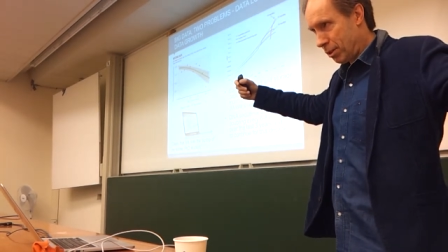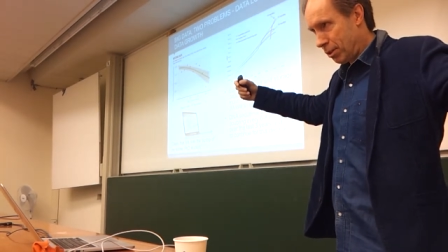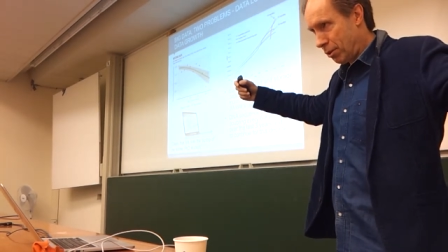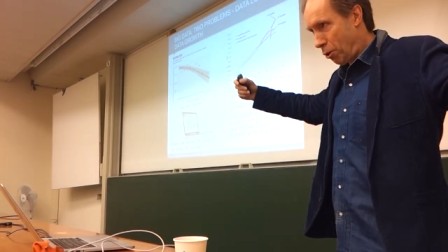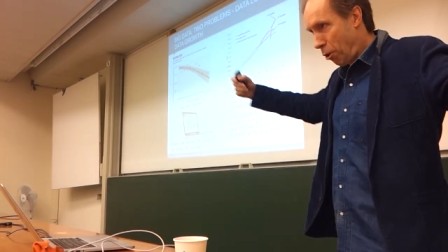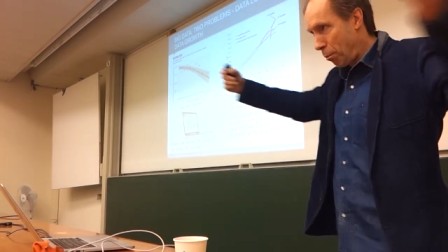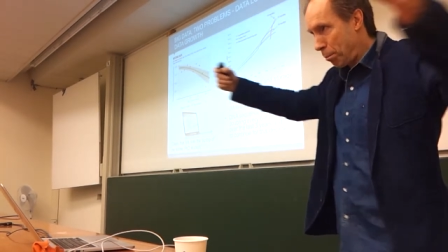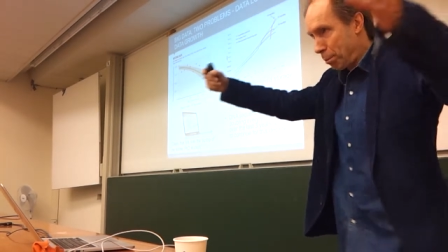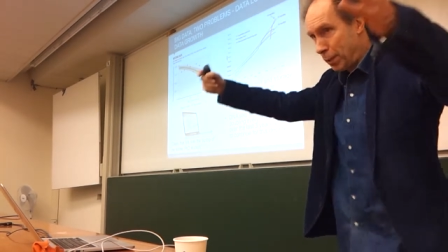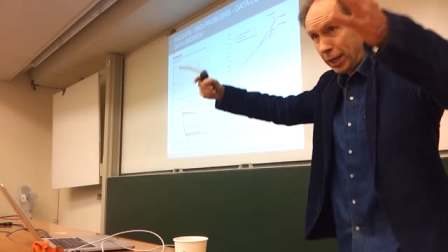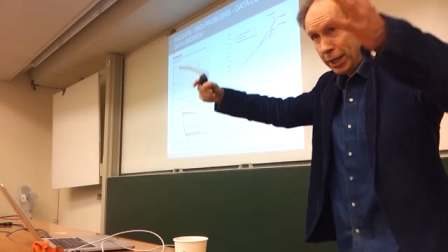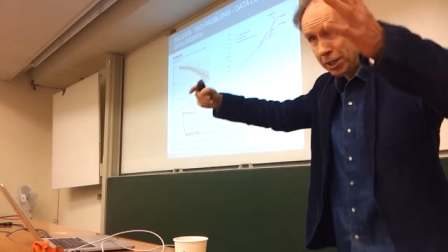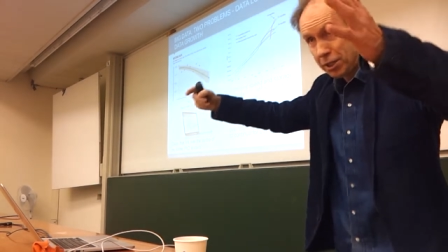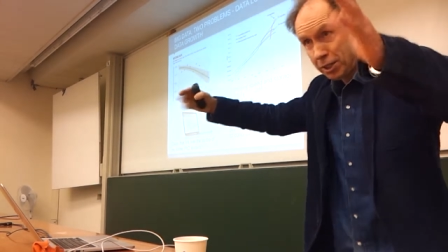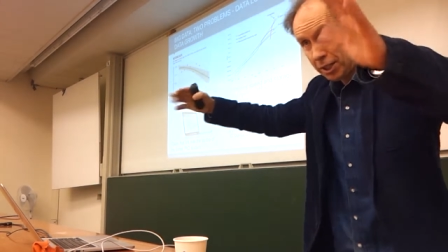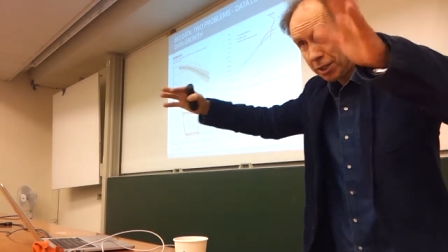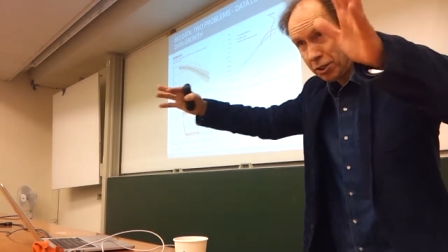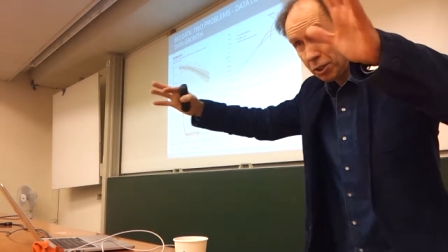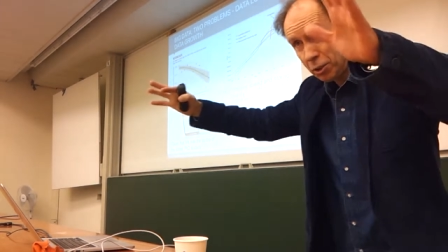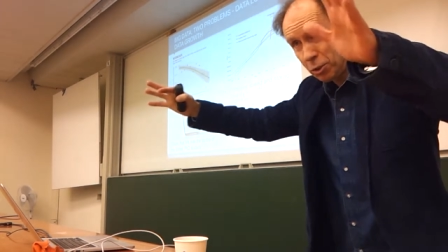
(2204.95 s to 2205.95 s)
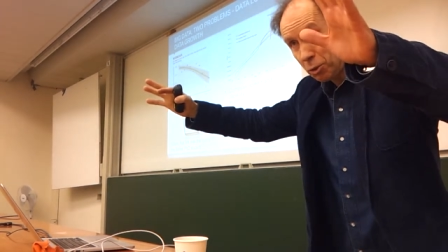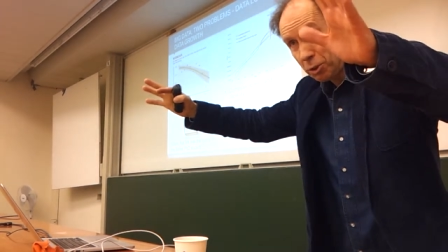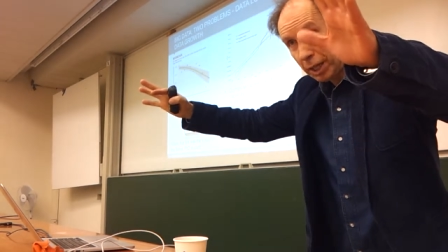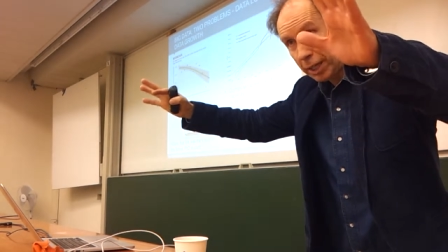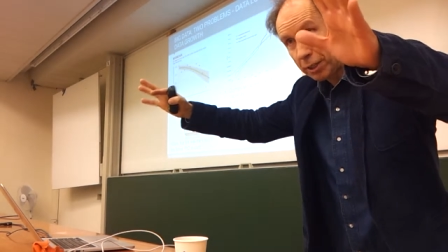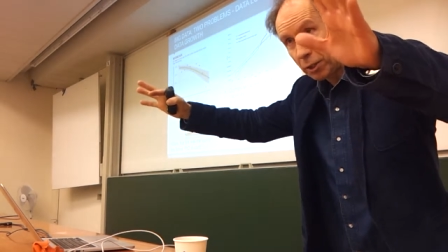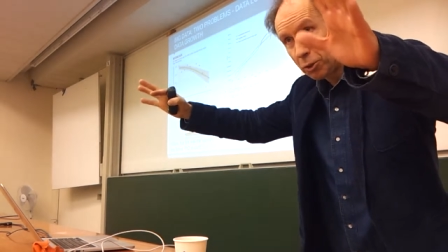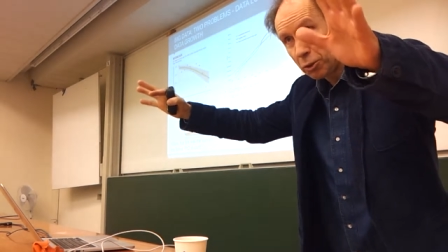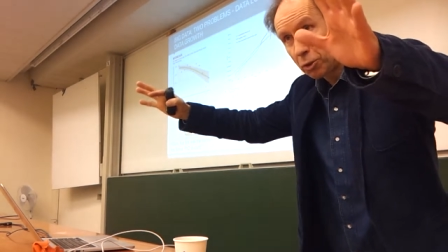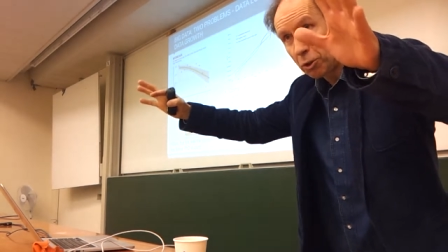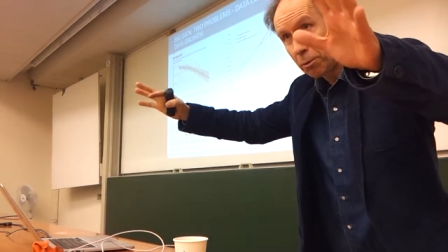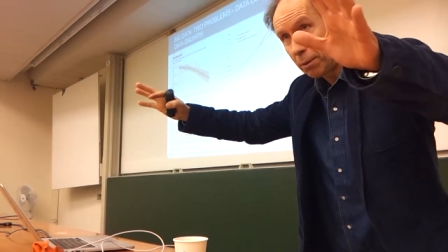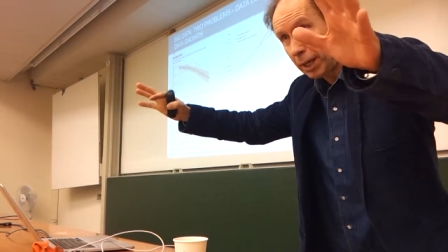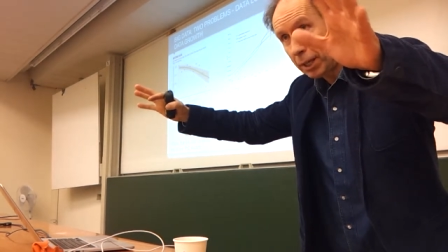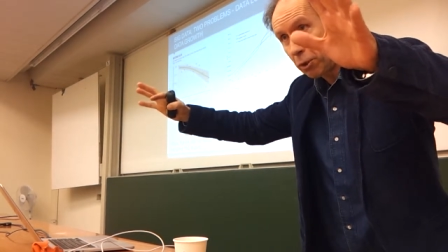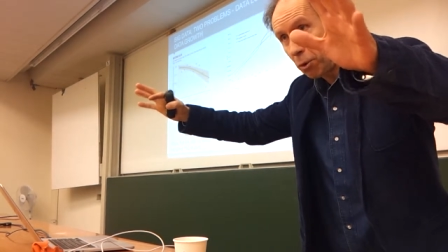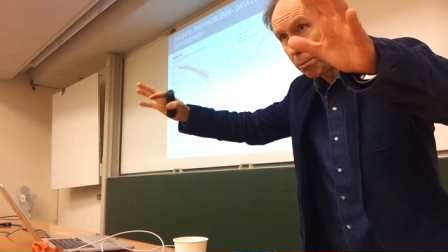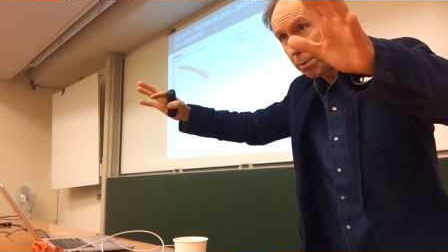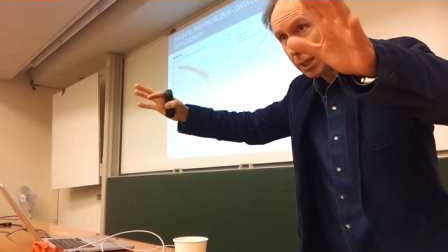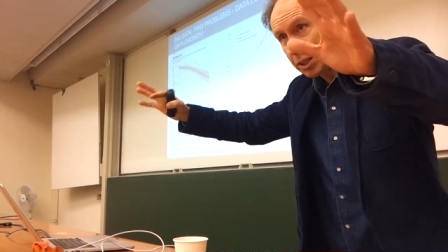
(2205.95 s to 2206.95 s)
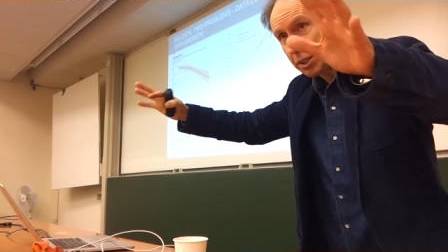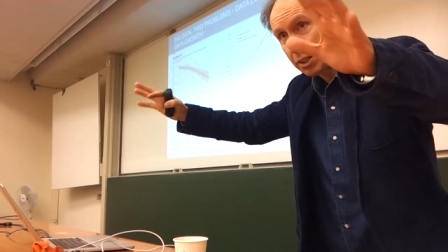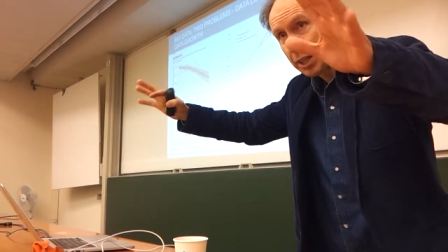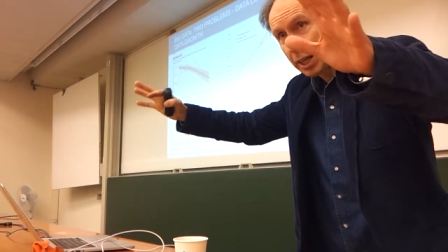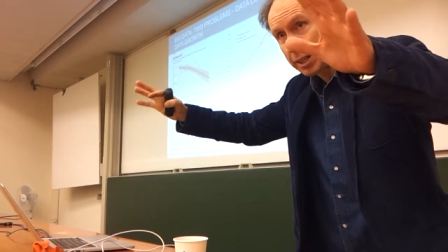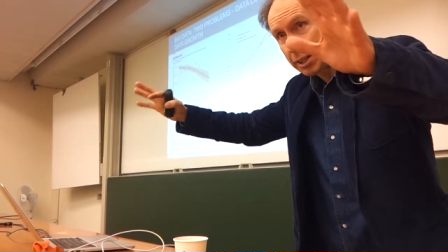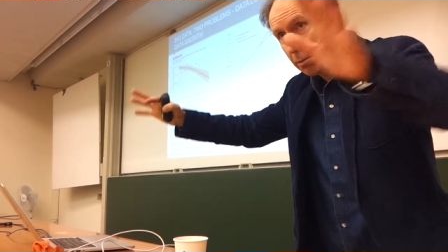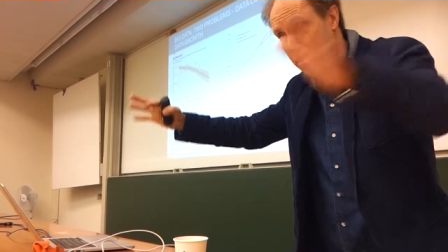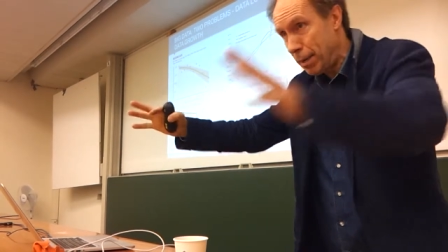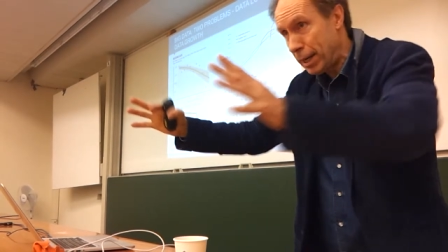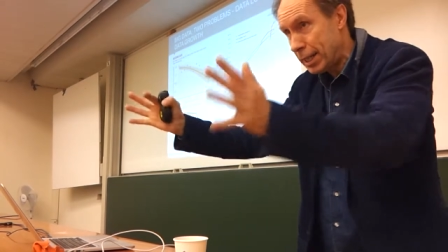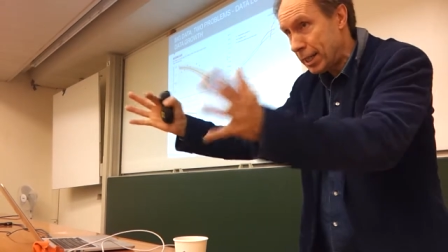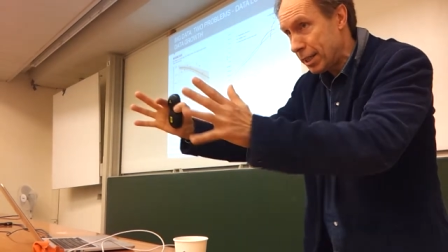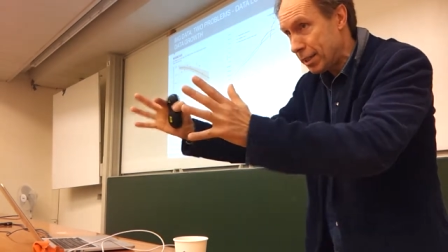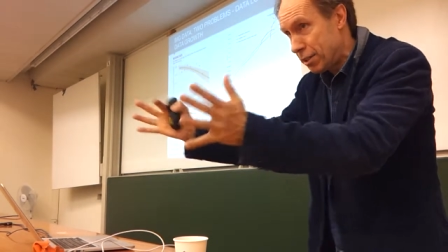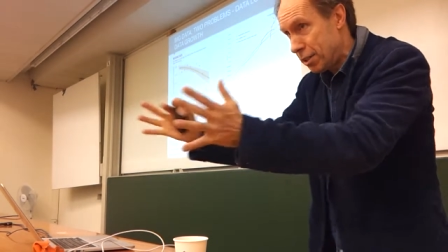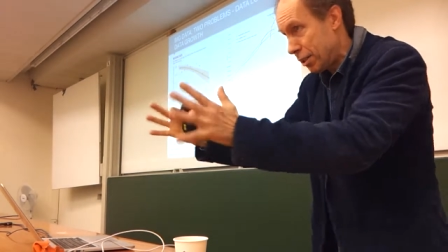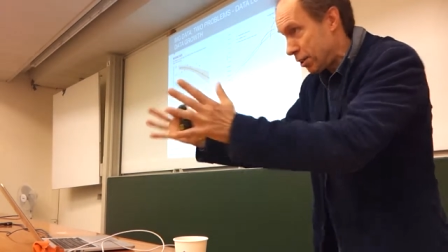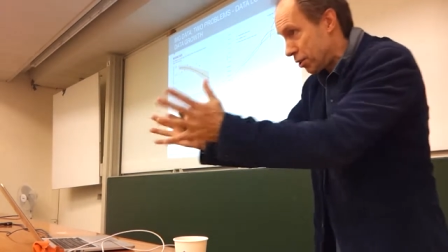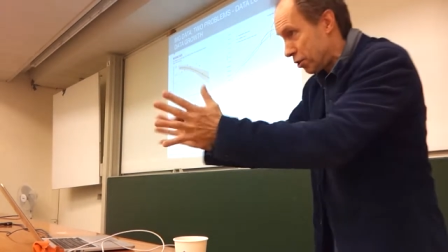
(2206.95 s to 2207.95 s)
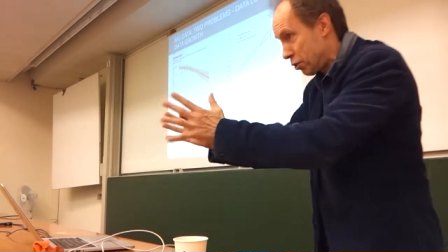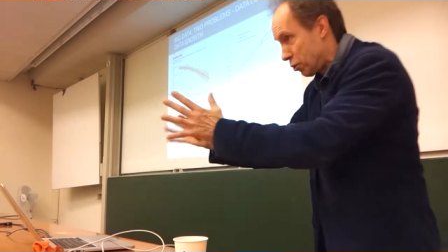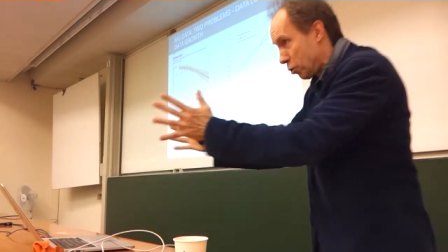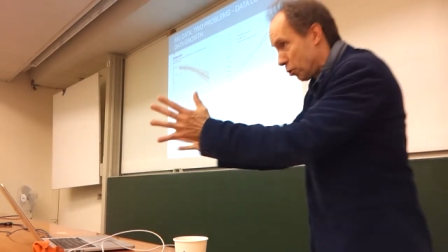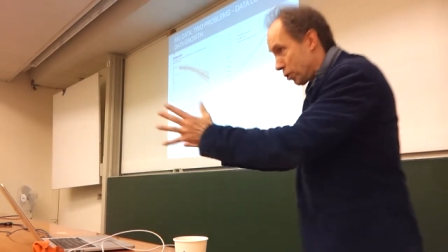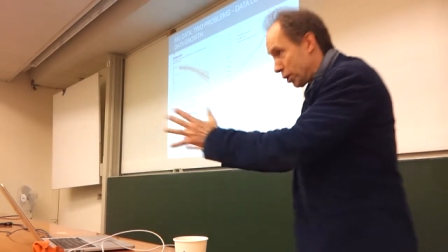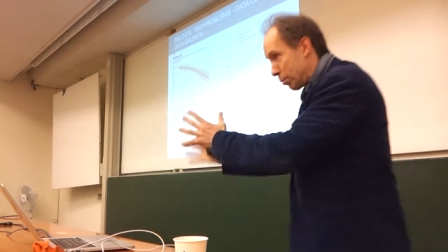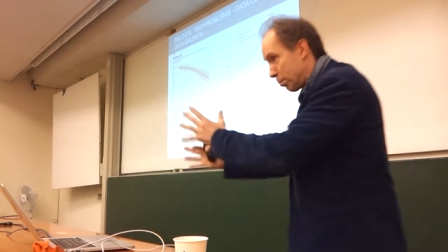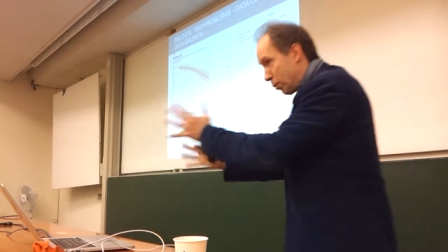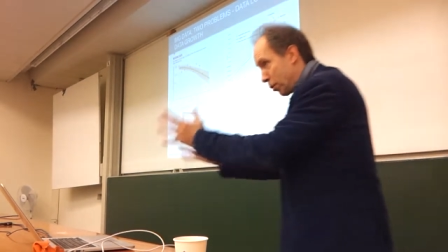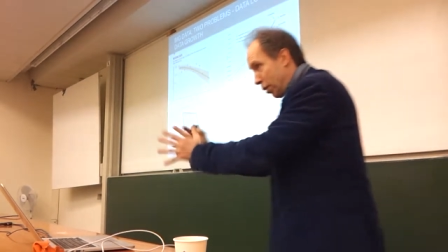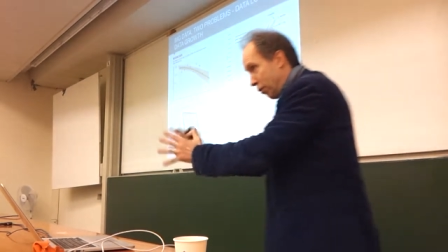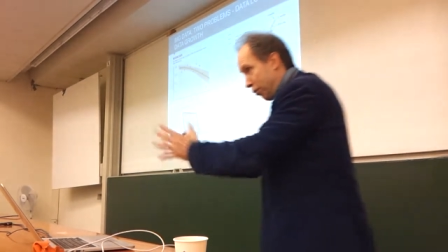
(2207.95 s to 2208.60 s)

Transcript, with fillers: Compress, that's a good technical term. I compress the data, make it, uh, store it more